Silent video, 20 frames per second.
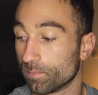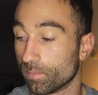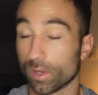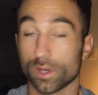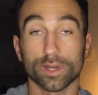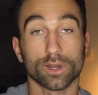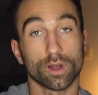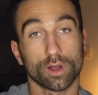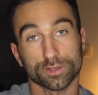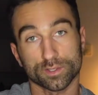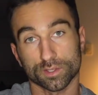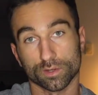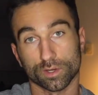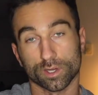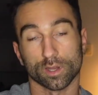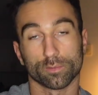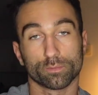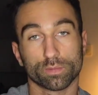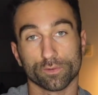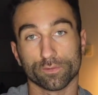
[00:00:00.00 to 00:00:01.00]
But it also
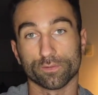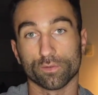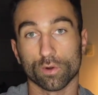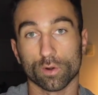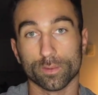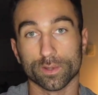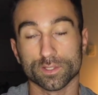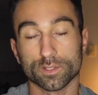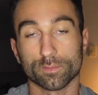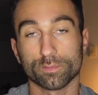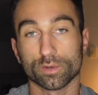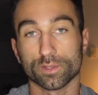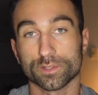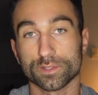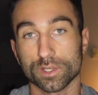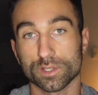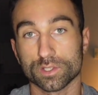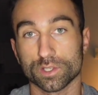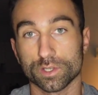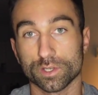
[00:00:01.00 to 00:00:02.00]
can perform as a
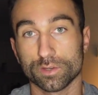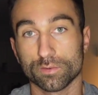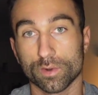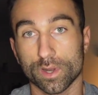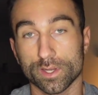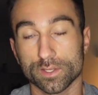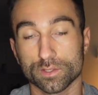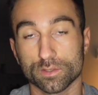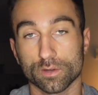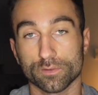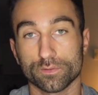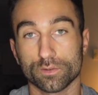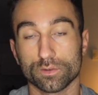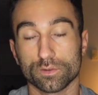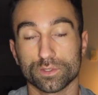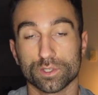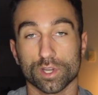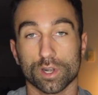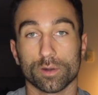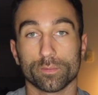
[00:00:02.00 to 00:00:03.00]
precision eraser if you
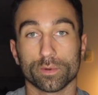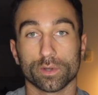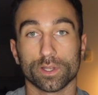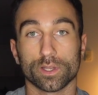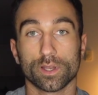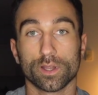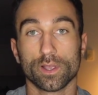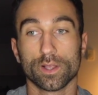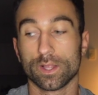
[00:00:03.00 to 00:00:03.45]
sharpen it